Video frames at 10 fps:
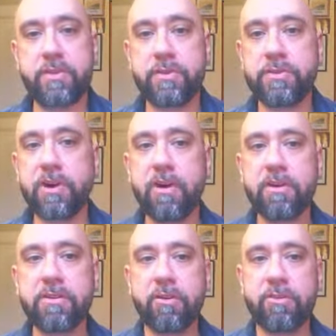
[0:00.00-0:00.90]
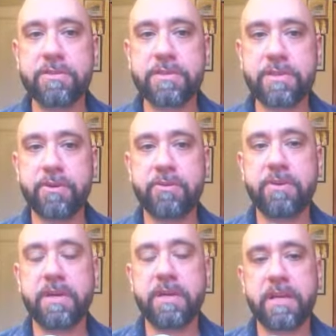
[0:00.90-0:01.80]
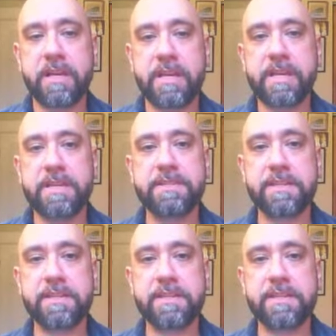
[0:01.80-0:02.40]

The dog also is